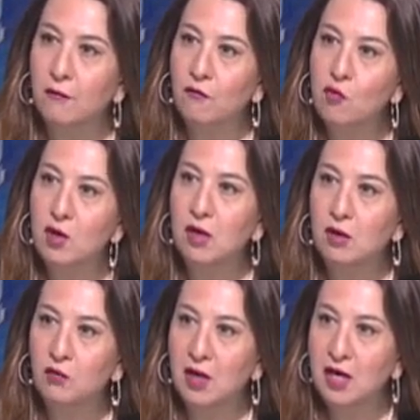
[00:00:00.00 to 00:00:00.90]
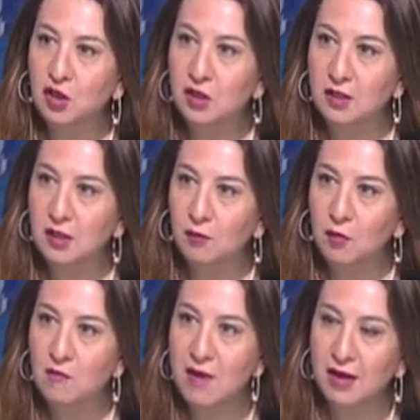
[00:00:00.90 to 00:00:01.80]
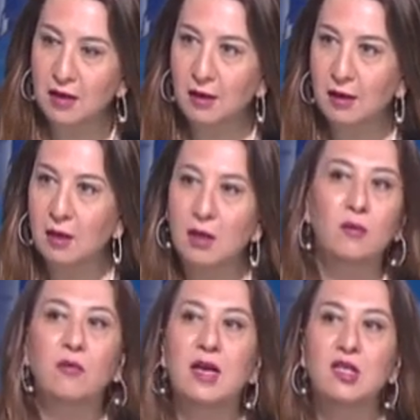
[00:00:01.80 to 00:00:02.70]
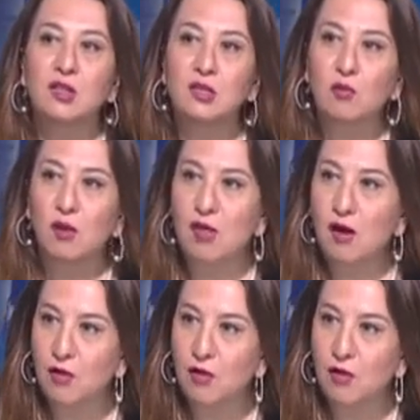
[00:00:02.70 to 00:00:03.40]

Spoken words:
foreign relations and diplomatic relations with